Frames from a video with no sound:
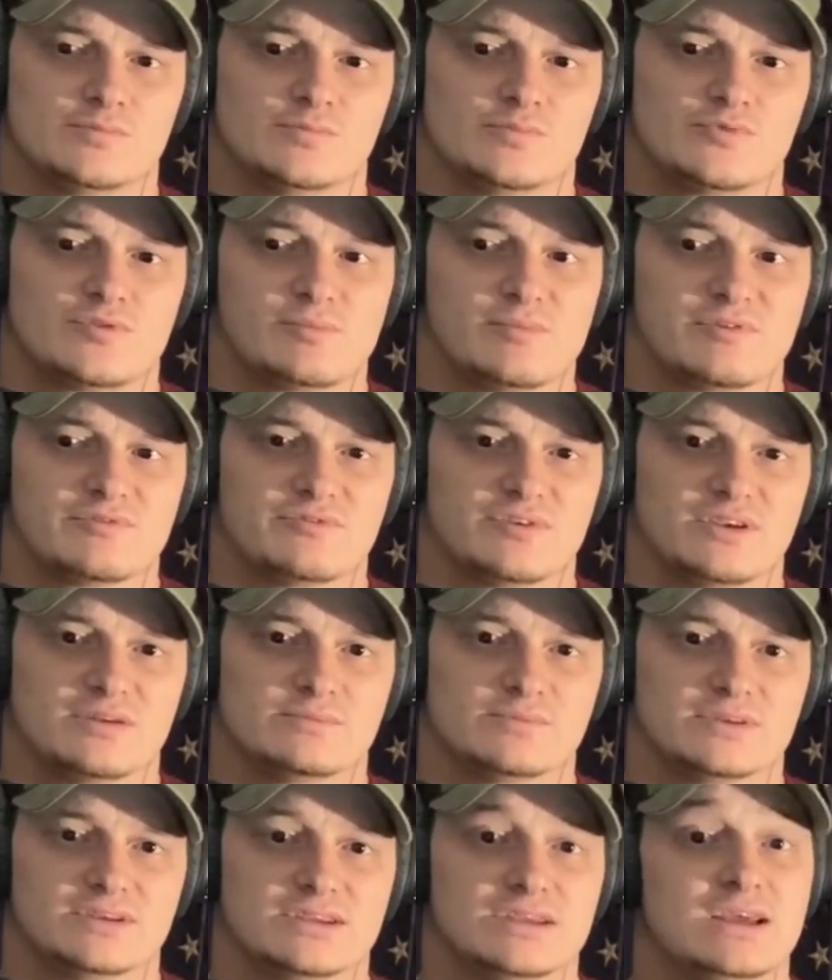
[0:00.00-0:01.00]
from my
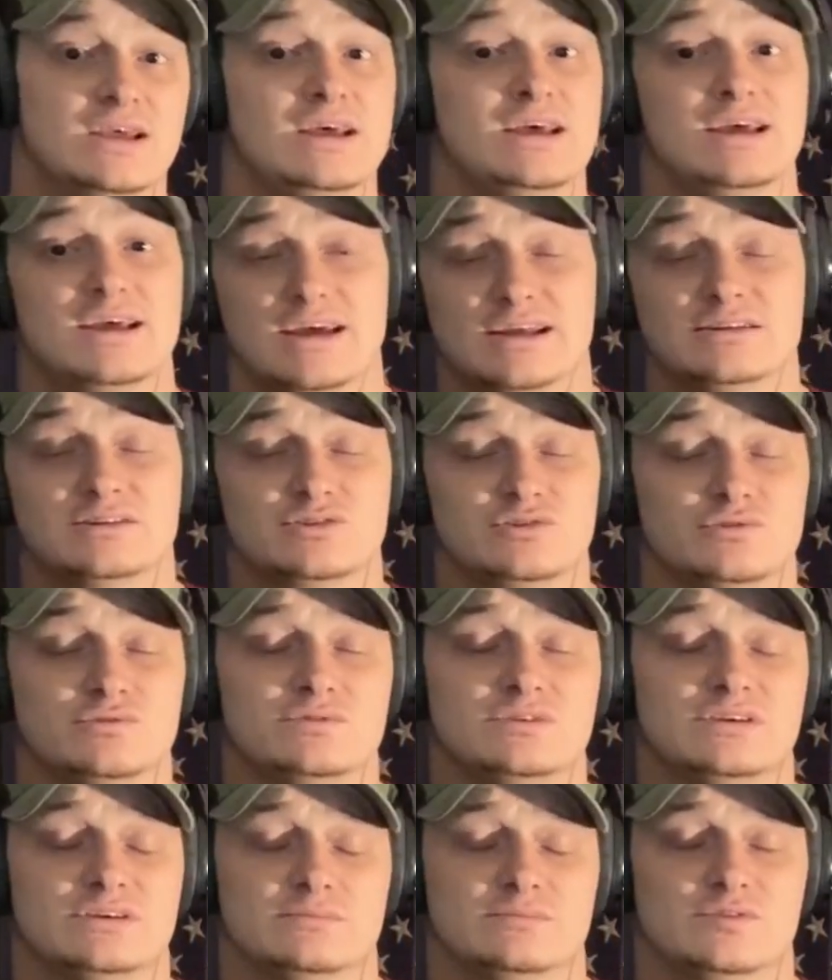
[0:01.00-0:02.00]
family and
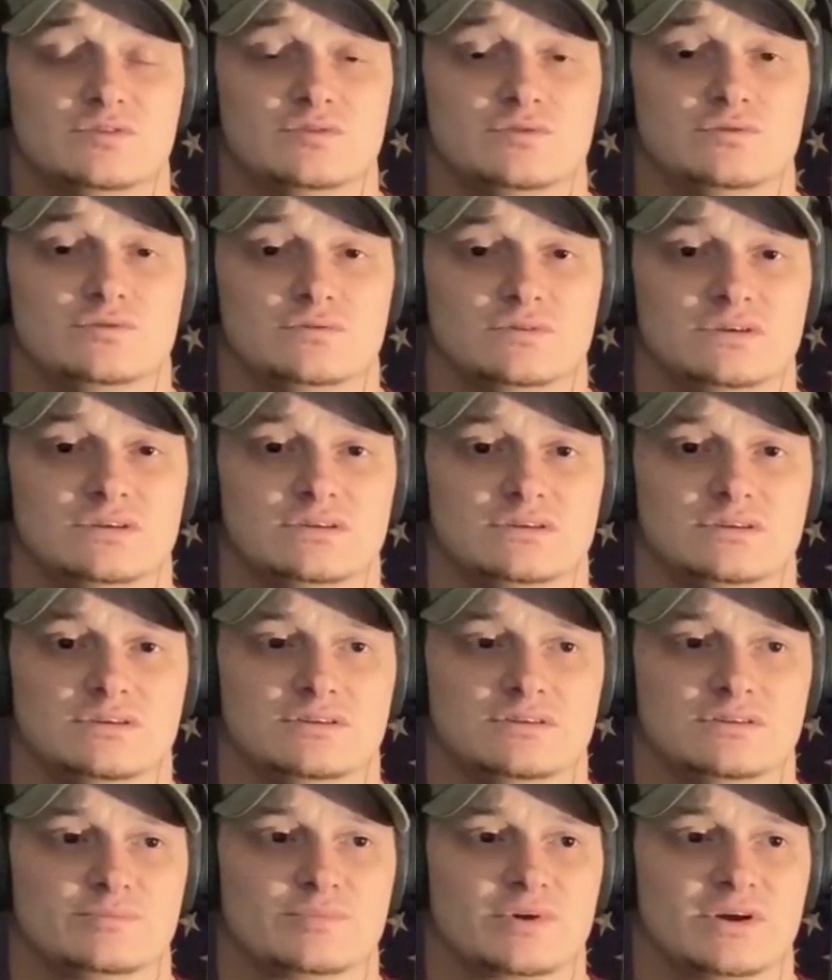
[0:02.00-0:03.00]
include them too in
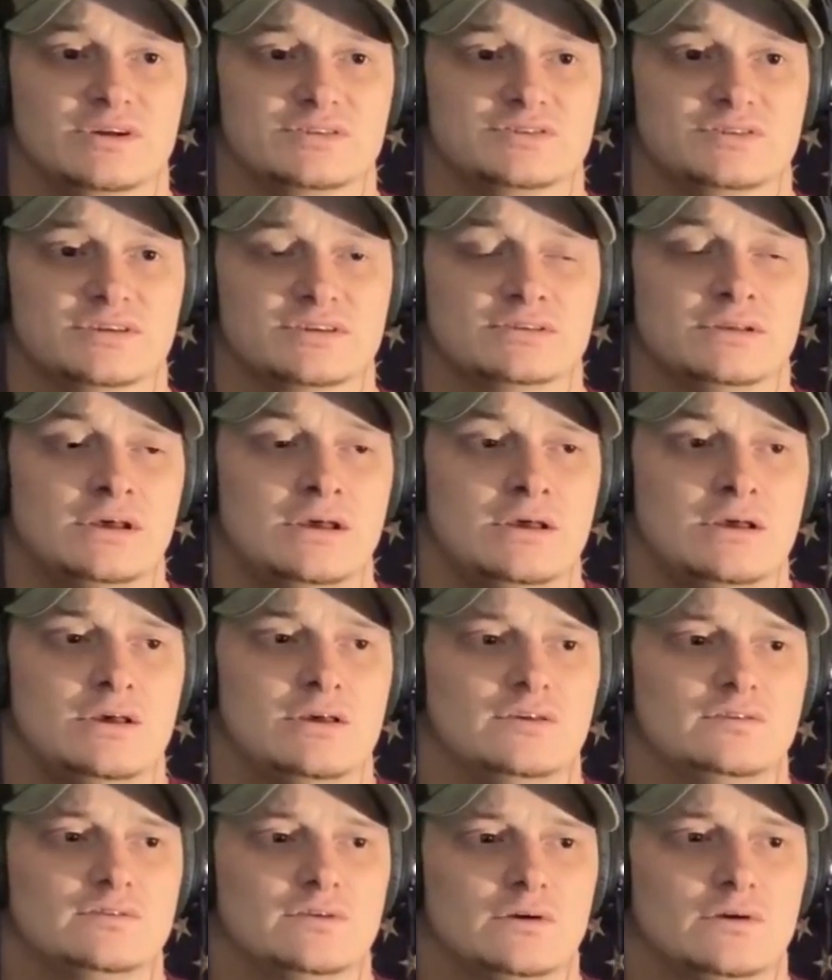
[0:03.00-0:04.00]
in the project.
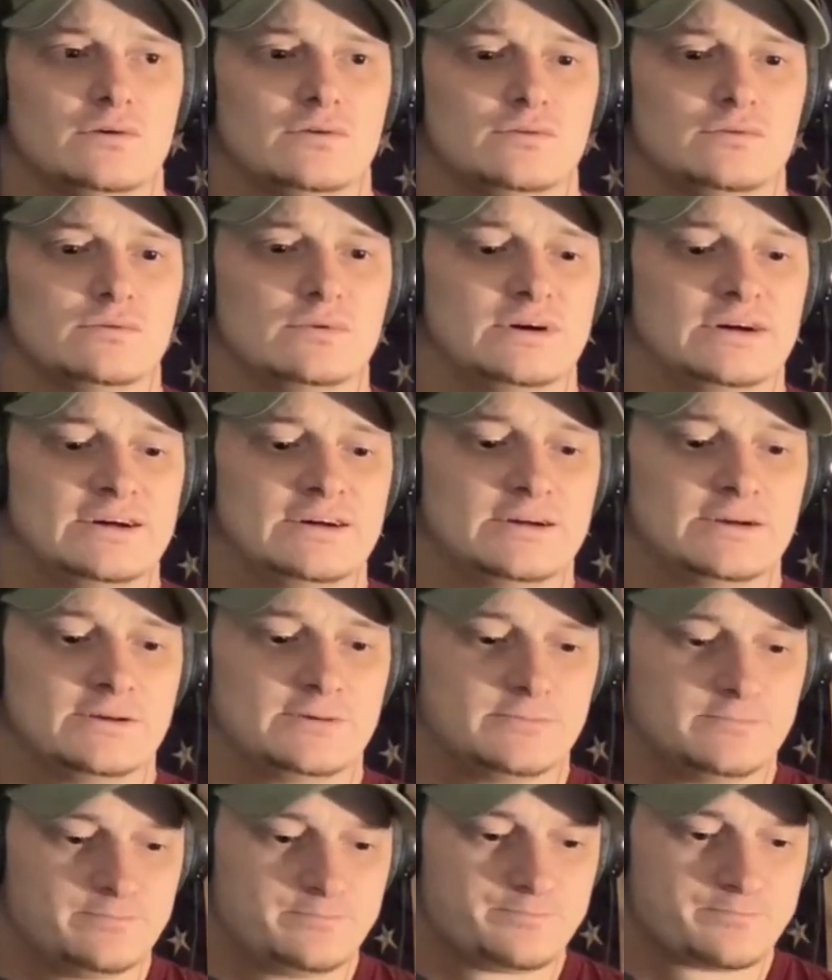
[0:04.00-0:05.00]
So
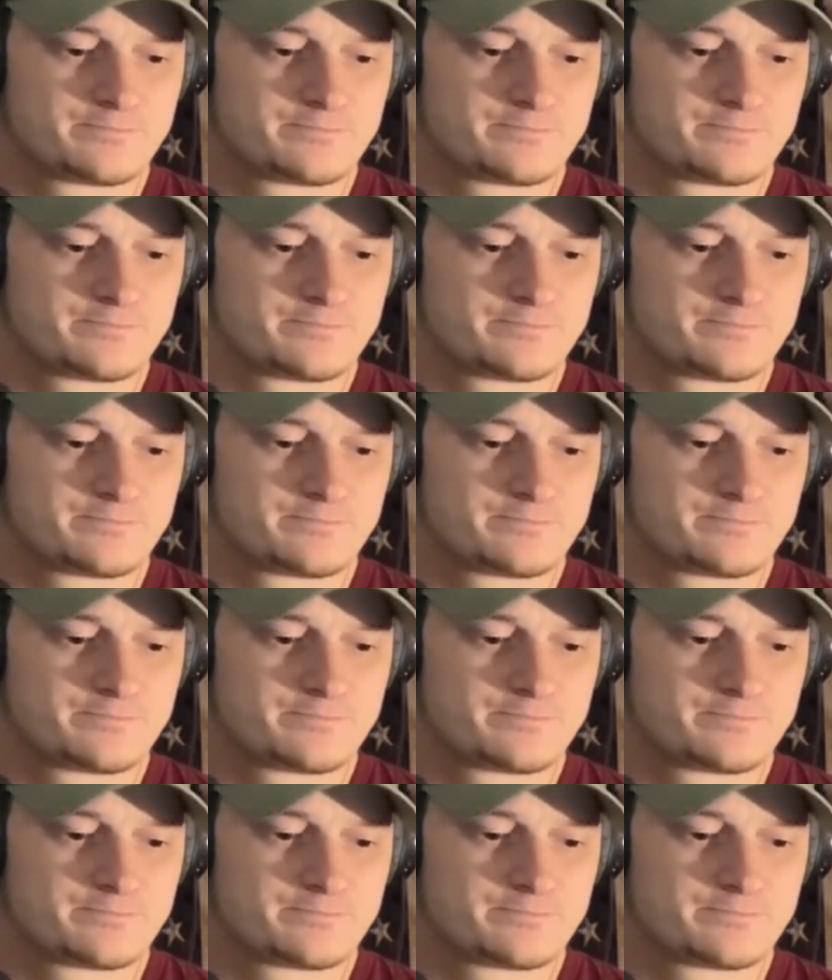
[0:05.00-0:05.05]
um,